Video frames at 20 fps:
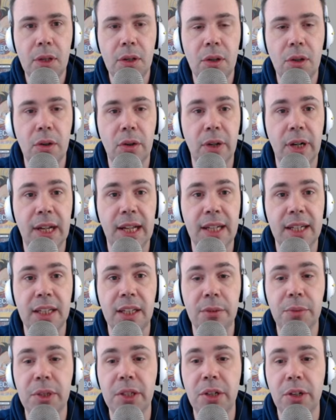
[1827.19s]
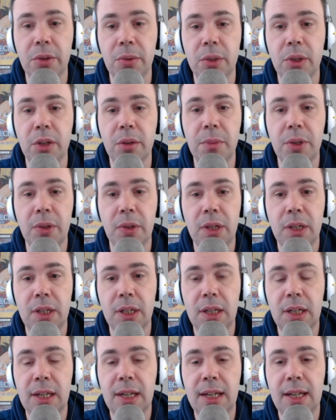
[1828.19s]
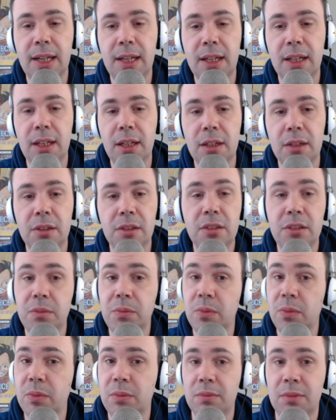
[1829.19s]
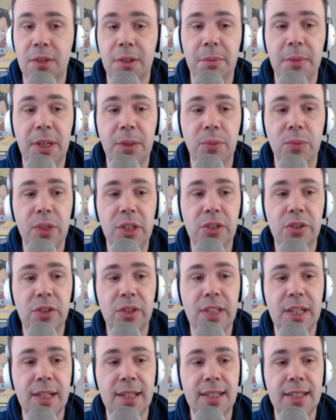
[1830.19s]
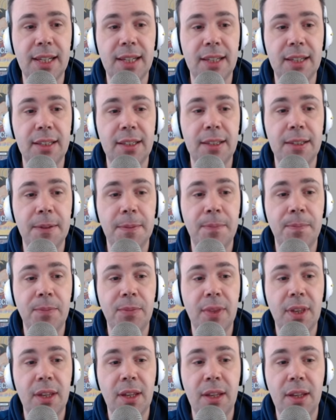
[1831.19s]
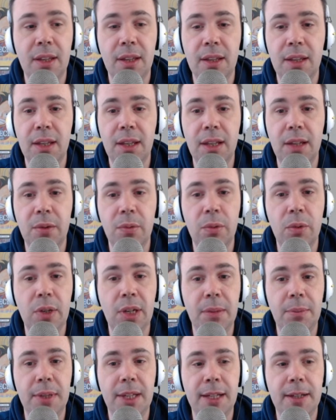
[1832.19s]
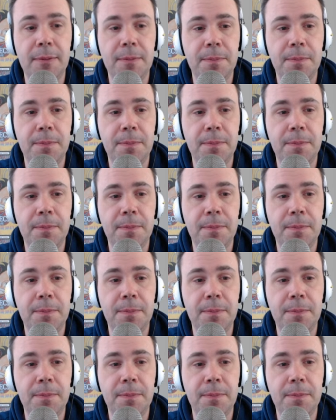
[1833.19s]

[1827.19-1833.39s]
Alright, here we go. We've got a mirror, and I mean, we should take second. Yeah, we'll keep that.